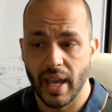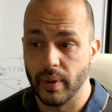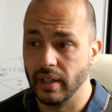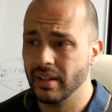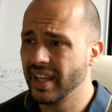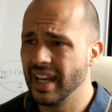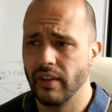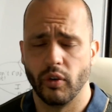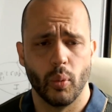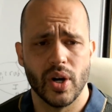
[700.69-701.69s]
And again, if
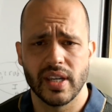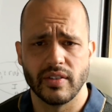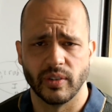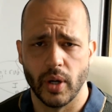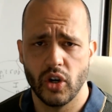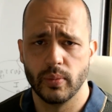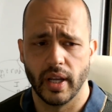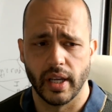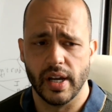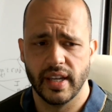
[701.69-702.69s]
you're working from home like
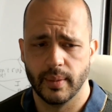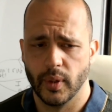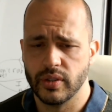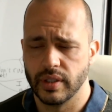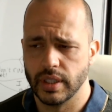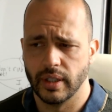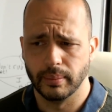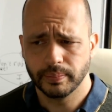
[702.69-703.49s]
I am most of the time,